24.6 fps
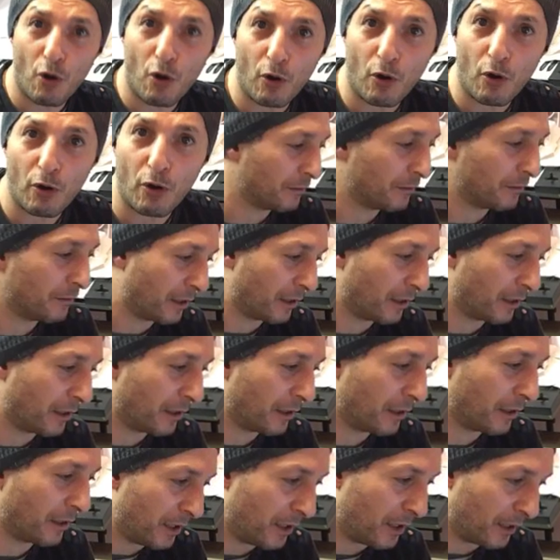what
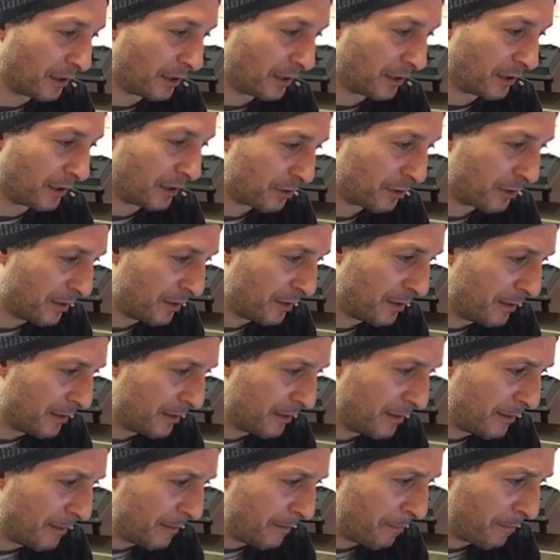it does.
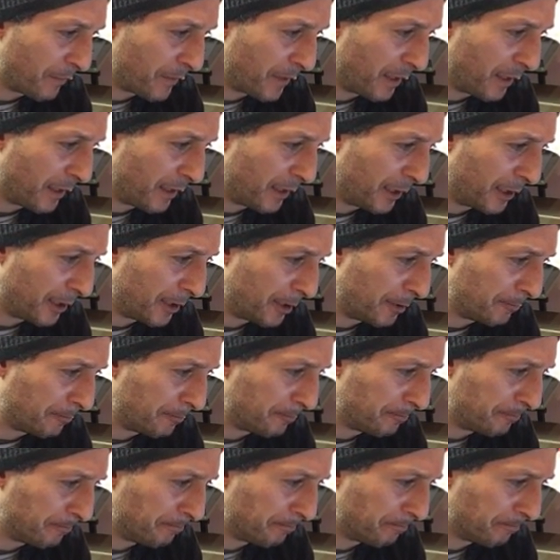
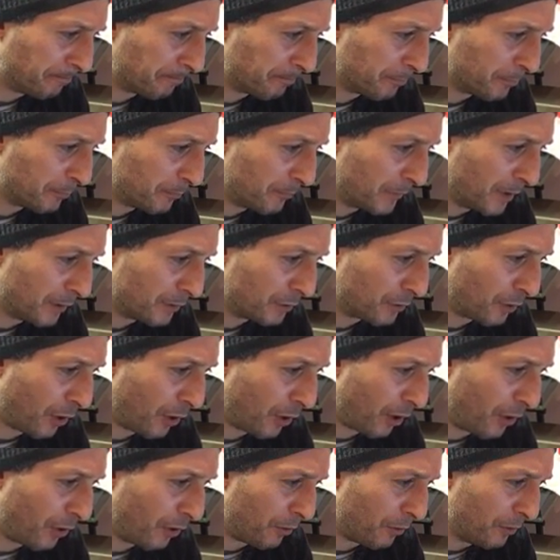Um,
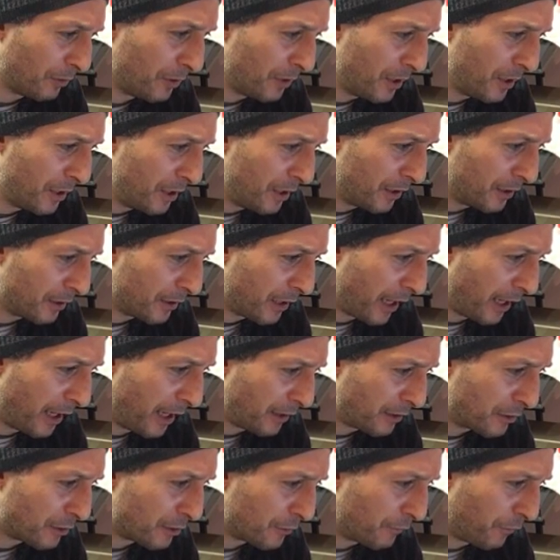so
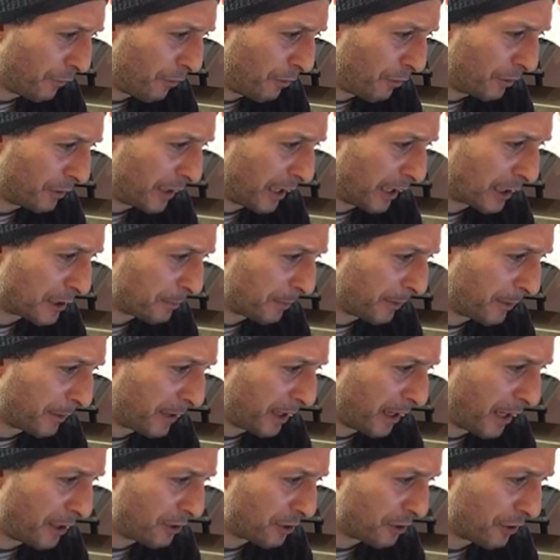thanks for the
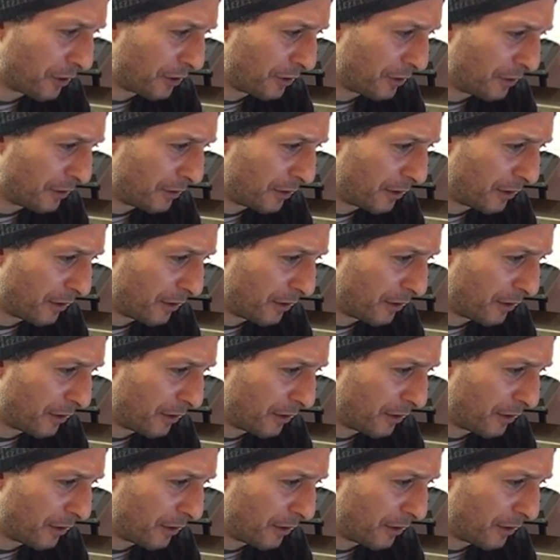explanation.